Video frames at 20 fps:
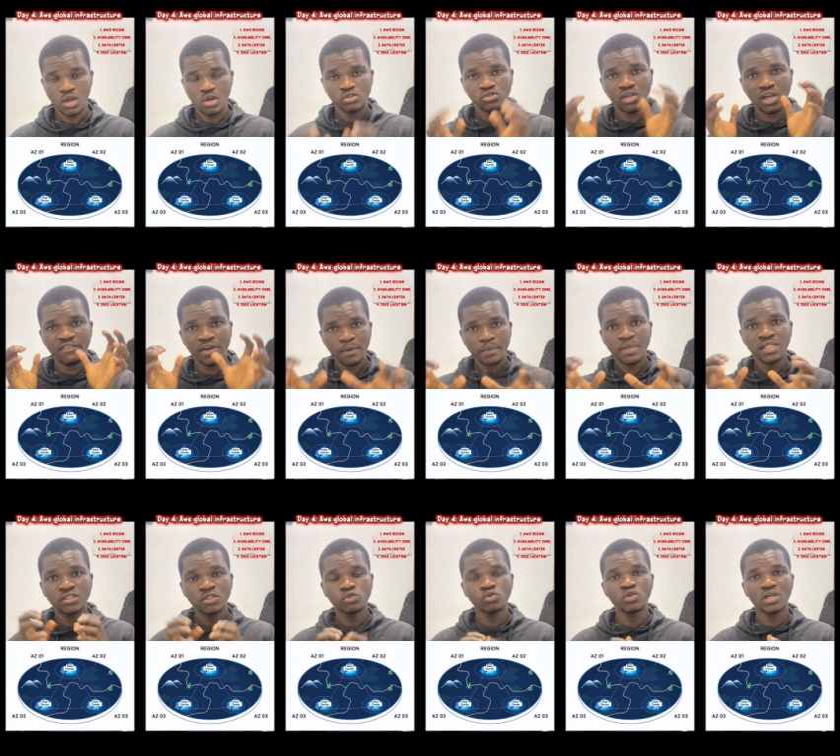So
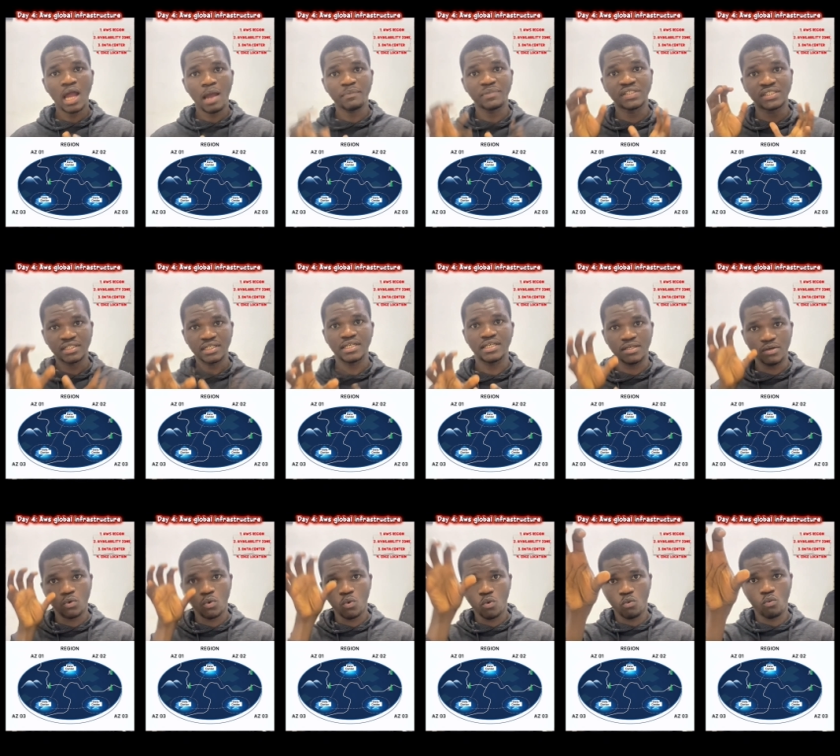availability zone can be 3.
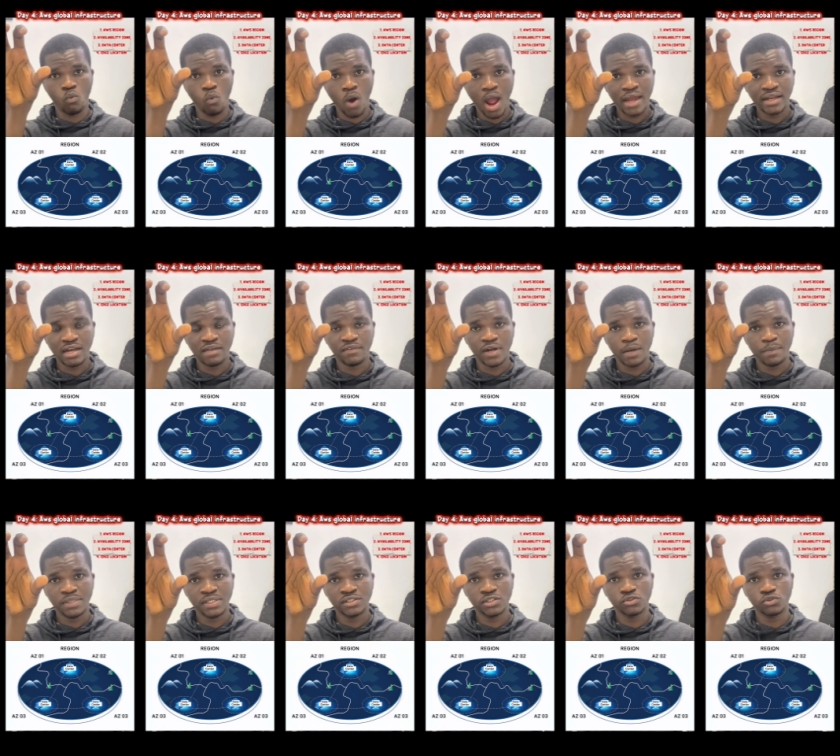1
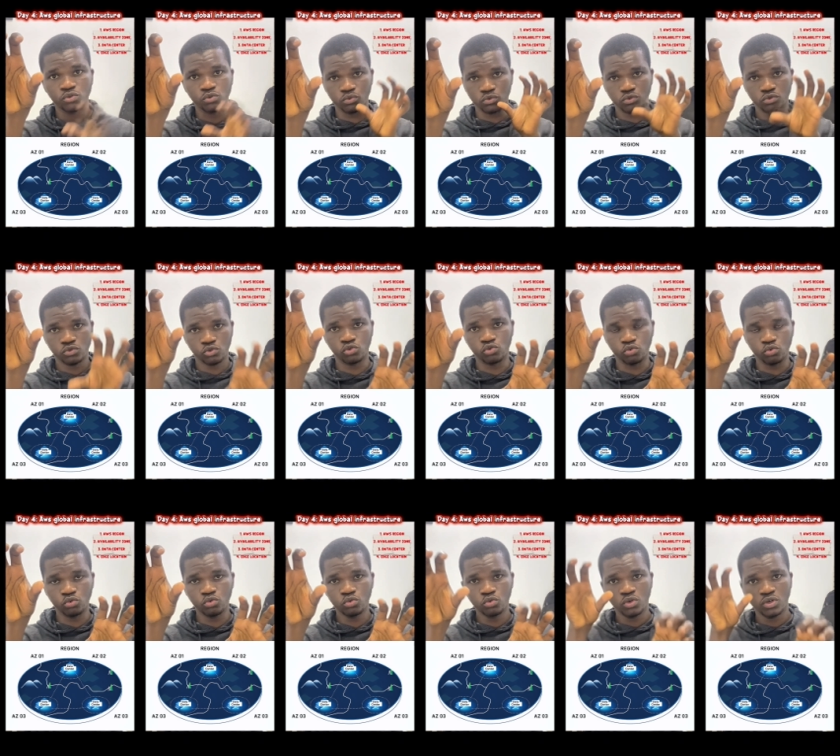availability zone,
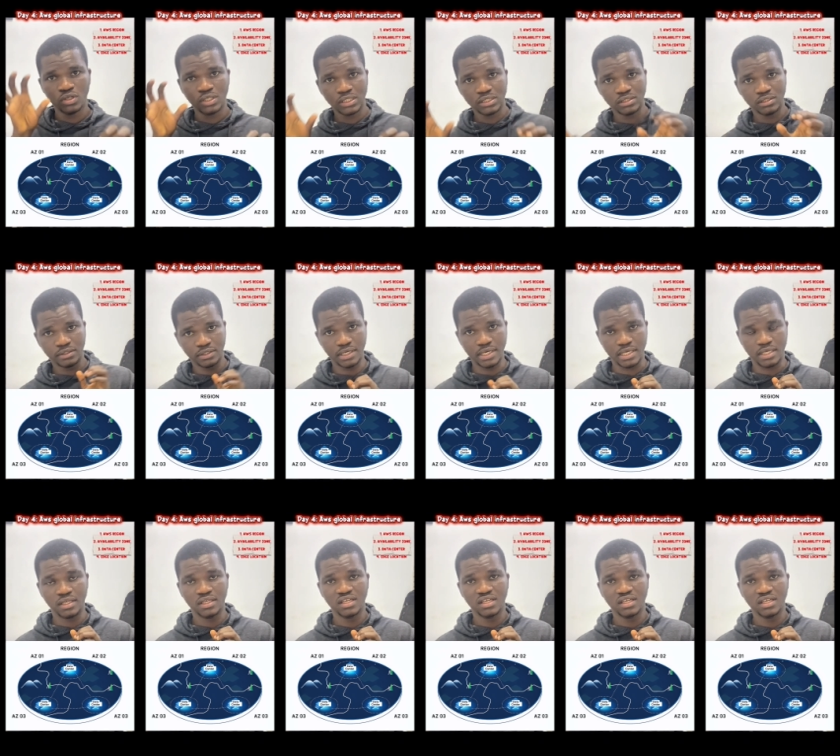2, 3.